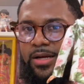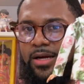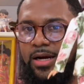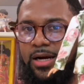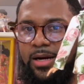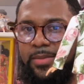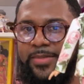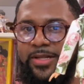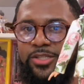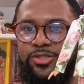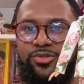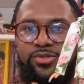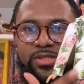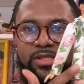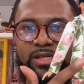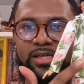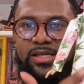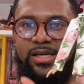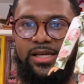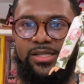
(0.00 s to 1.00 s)
Um, and you
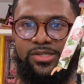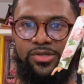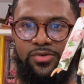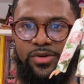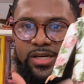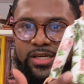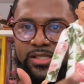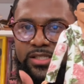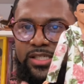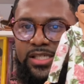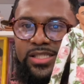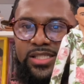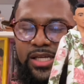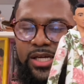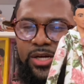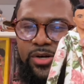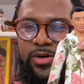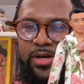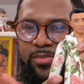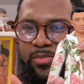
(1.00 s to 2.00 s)
see it has green
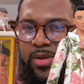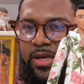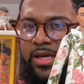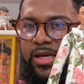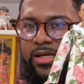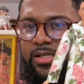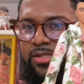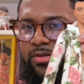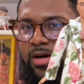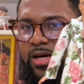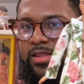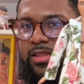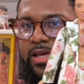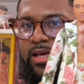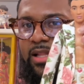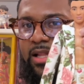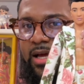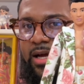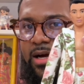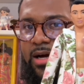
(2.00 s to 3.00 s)
detail and pink. So I
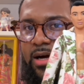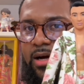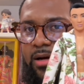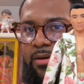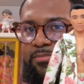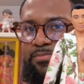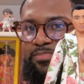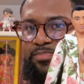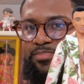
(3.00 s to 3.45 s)
think like, uh,